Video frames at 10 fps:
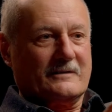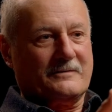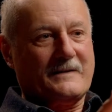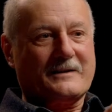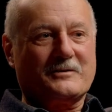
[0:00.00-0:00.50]
the
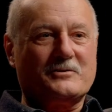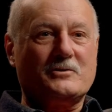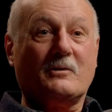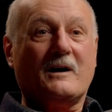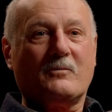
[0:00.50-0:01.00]
fact
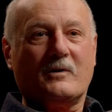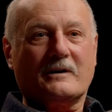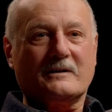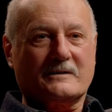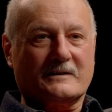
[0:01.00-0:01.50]
that you are
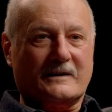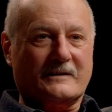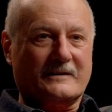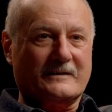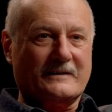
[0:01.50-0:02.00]
working
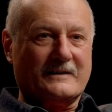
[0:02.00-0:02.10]
together.